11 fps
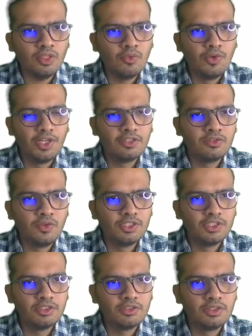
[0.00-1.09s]
which
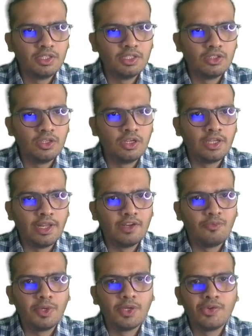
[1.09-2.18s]
is a tariff
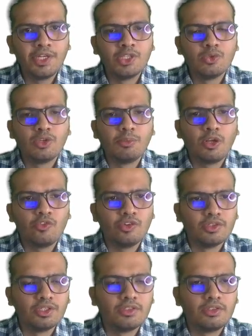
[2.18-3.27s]
per unit into number of
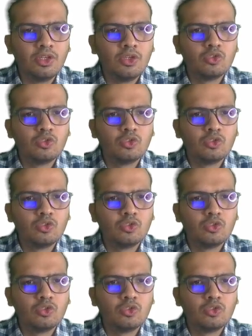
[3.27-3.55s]
units.